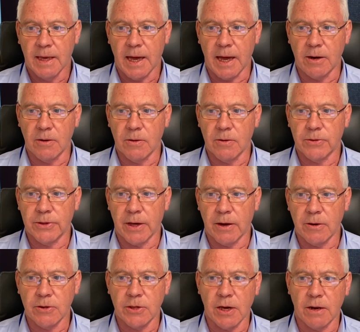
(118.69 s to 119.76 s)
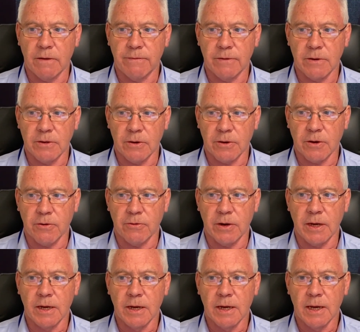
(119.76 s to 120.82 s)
and also Jennifer Dockeary